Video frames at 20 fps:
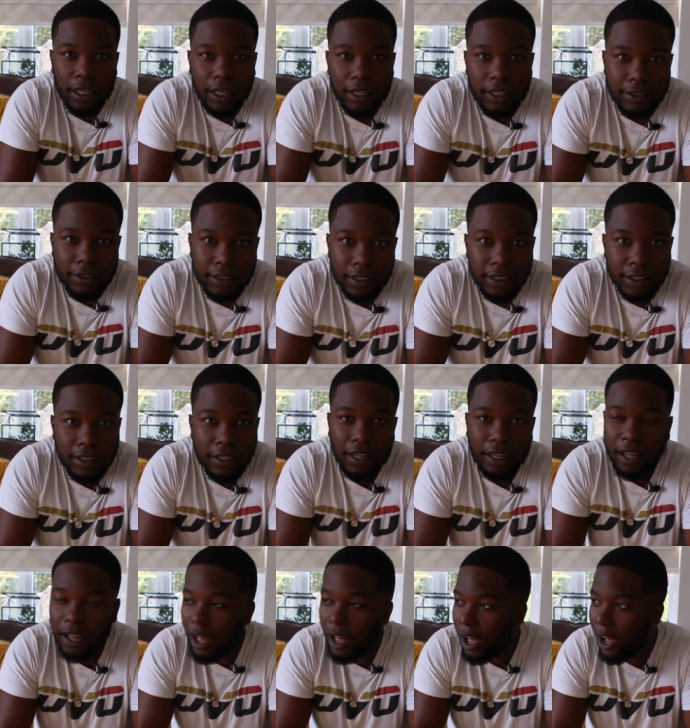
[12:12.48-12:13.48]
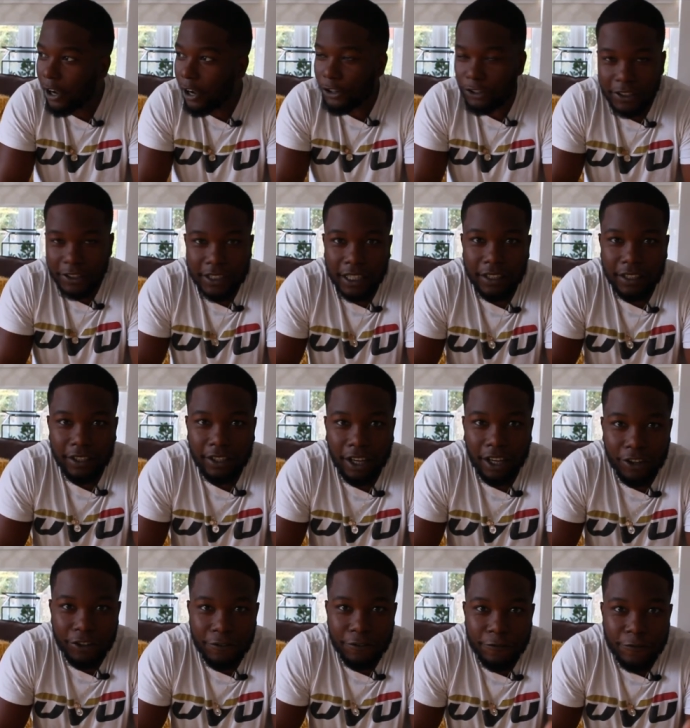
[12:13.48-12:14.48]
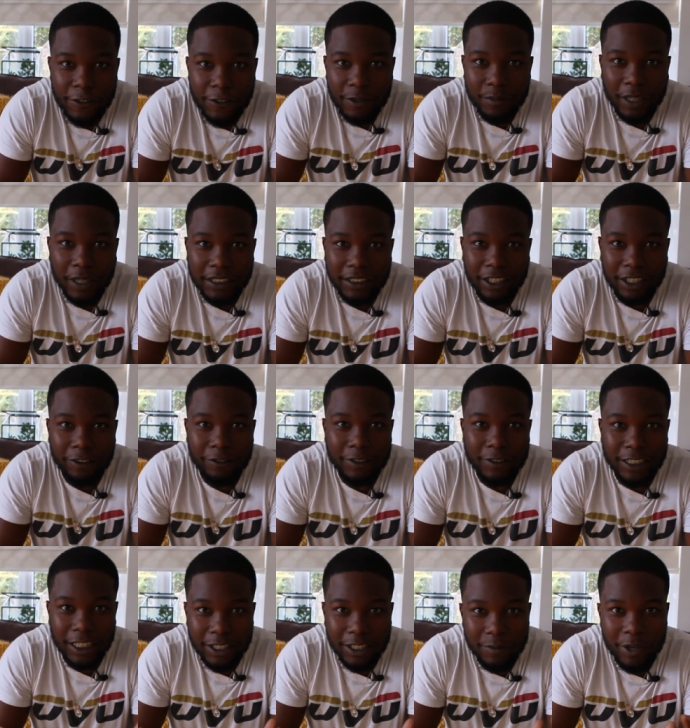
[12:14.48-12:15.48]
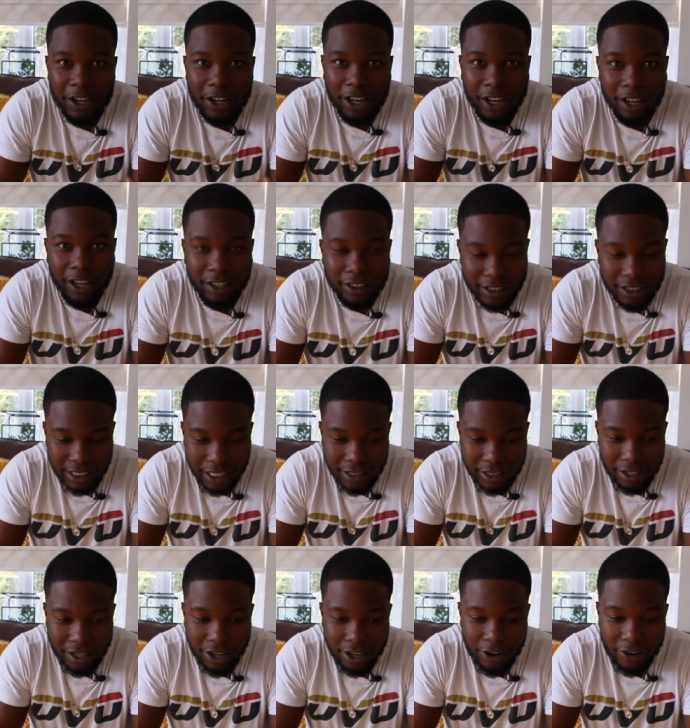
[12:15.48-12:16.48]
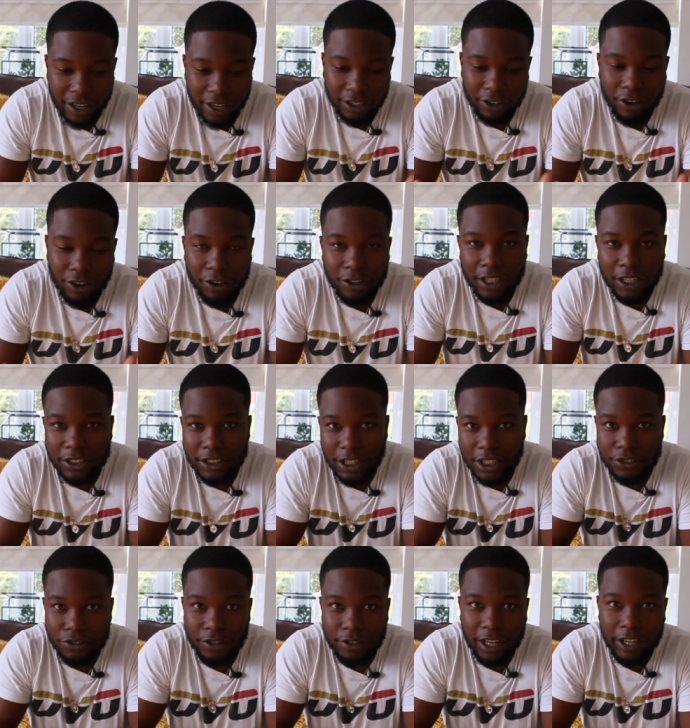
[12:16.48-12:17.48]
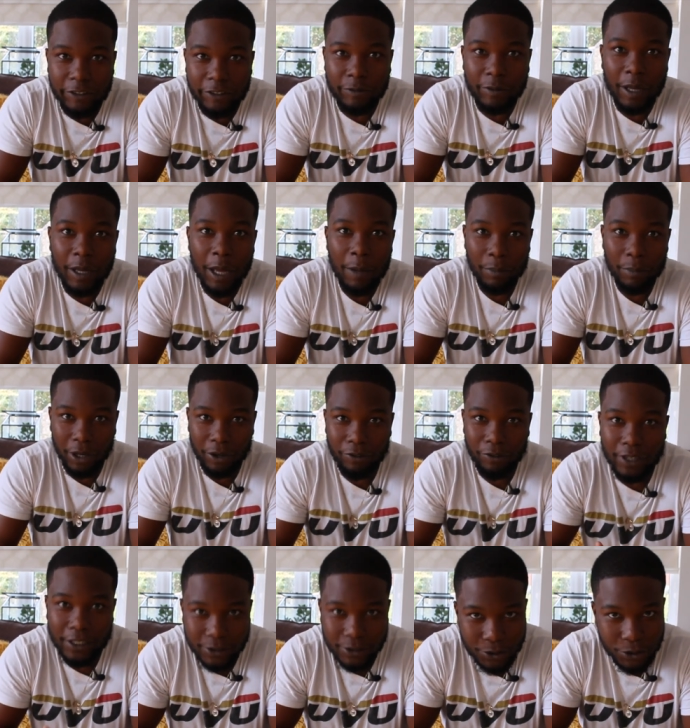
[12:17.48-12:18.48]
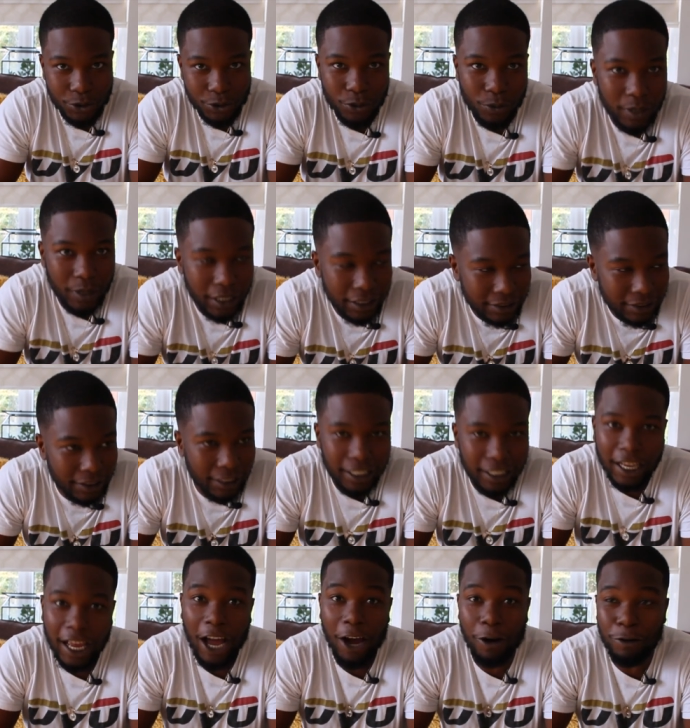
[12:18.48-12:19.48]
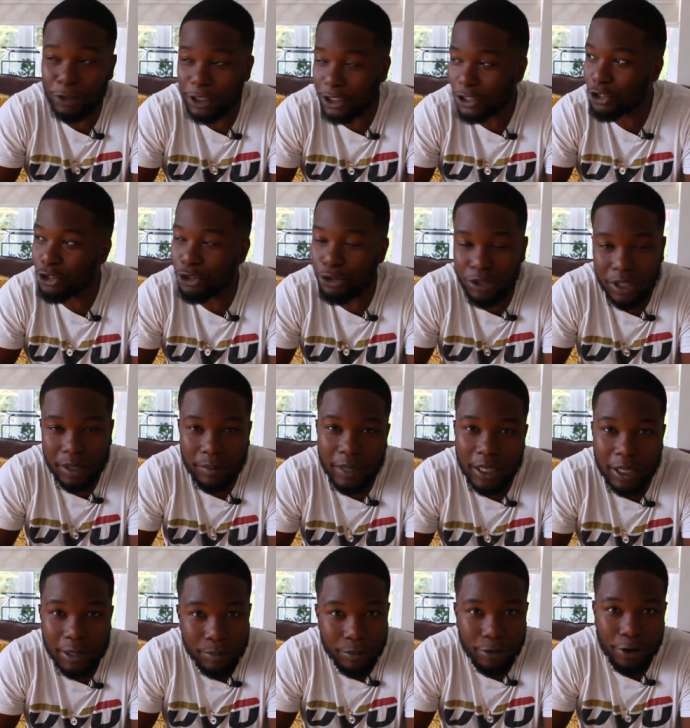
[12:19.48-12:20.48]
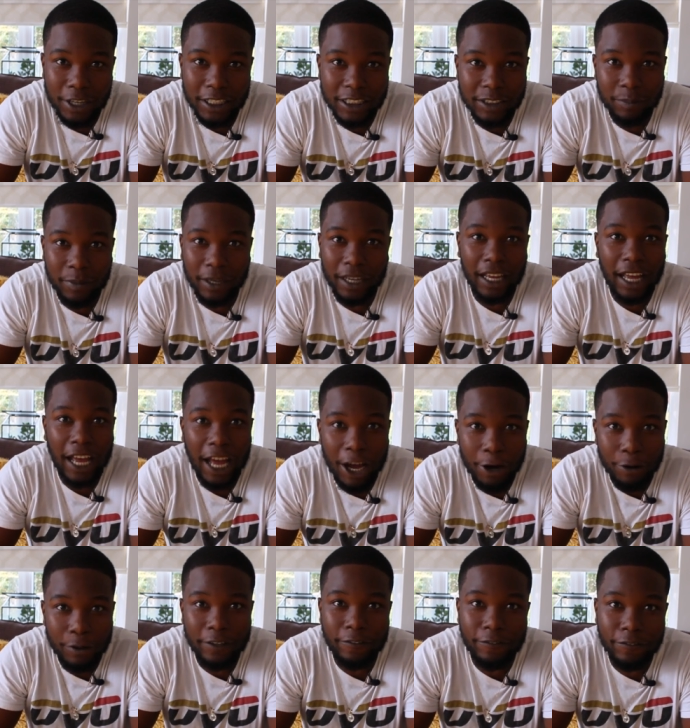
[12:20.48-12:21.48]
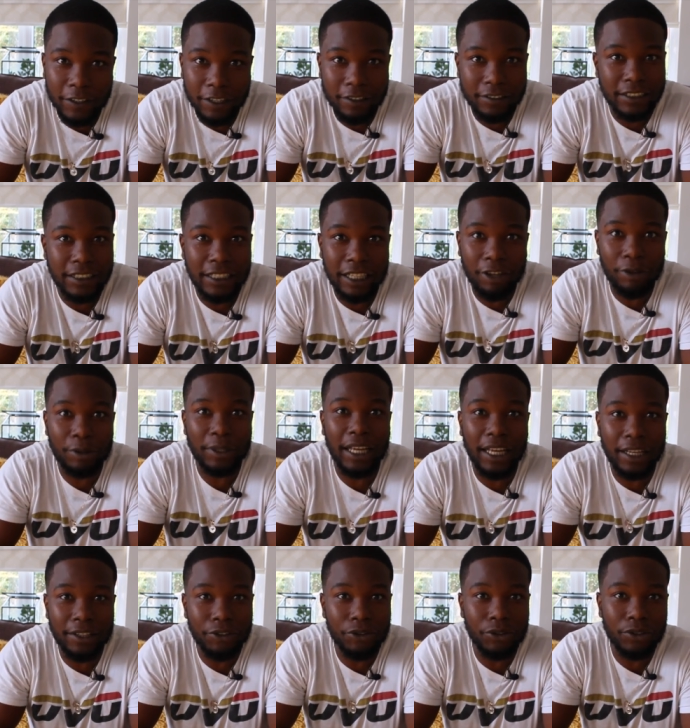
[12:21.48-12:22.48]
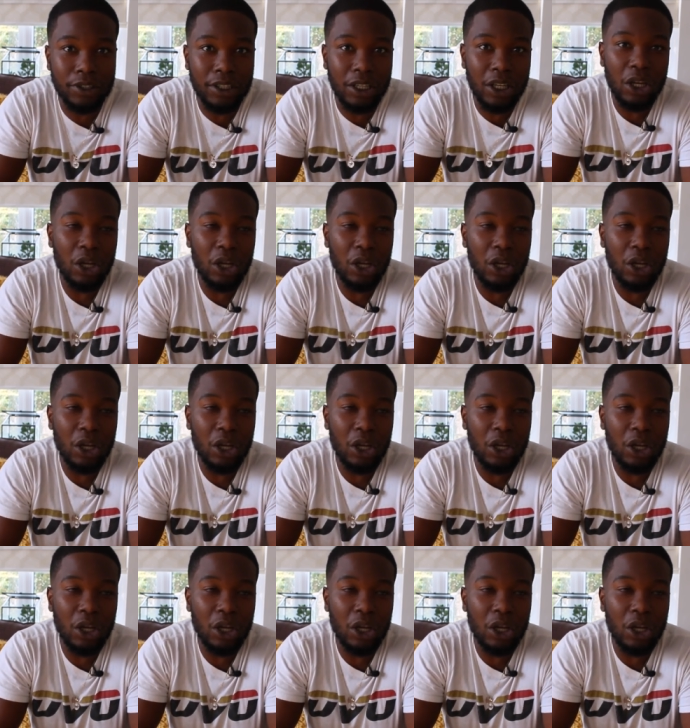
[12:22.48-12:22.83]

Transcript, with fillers: Like I said, I couldn't take the I couldn't film myself taking my car taking the car out on a test drive but rest assured when I say I was extremely impressed by how it felt and how it handled.